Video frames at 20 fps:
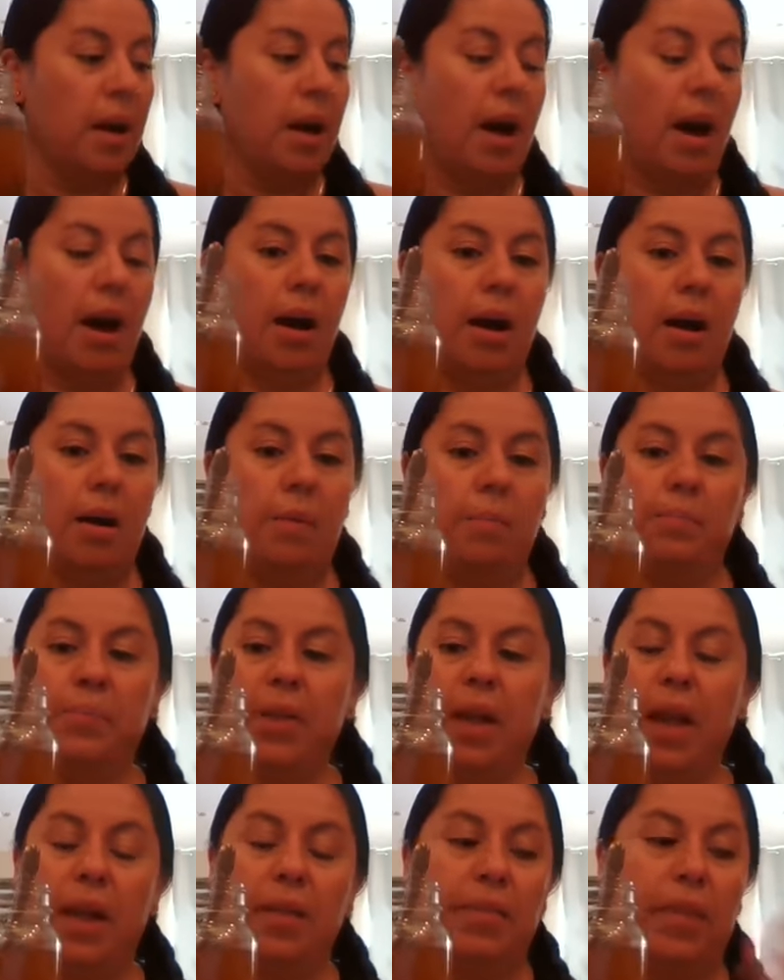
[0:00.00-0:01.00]
and
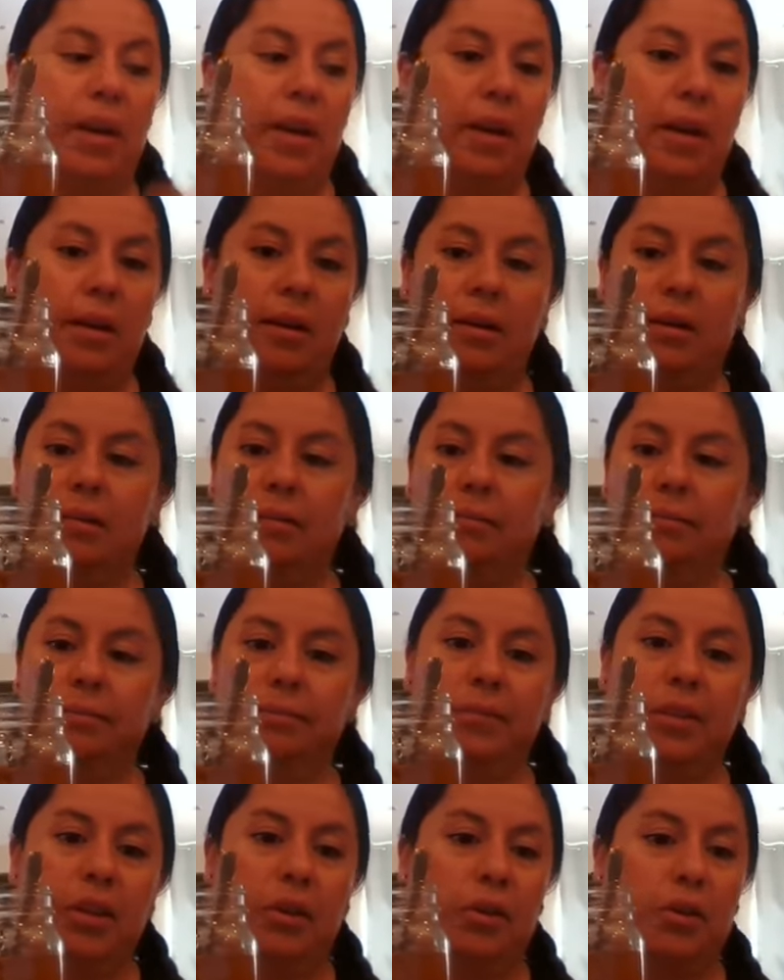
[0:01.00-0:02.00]
then,
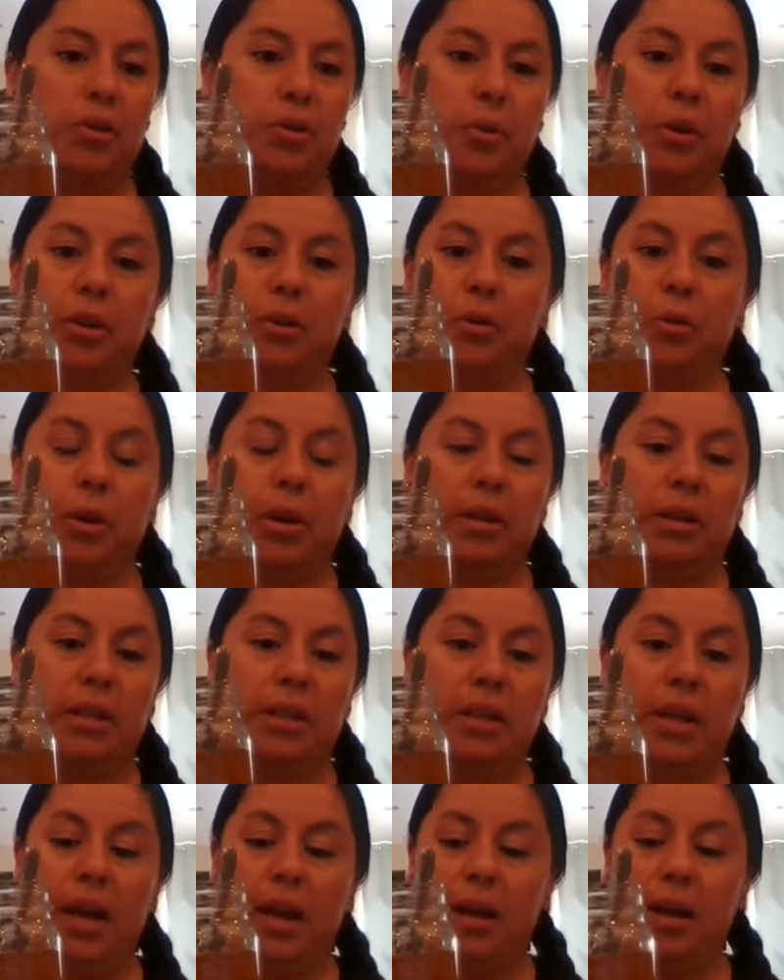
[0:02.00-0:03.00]
you know, enjoy it throughout the
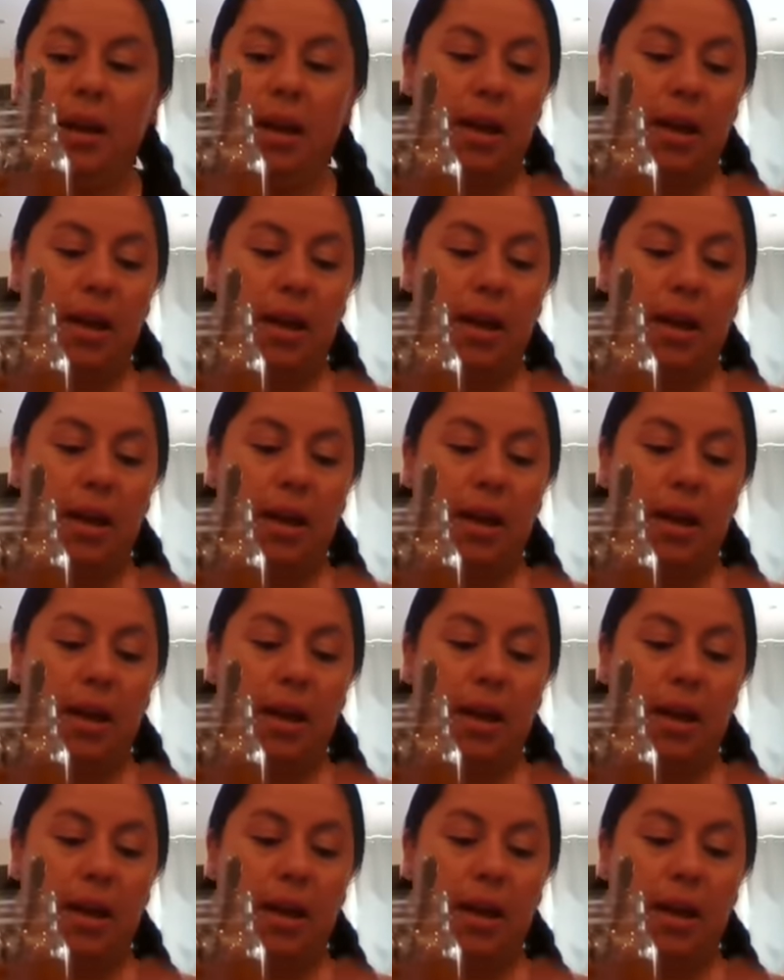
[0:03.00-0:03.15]
day.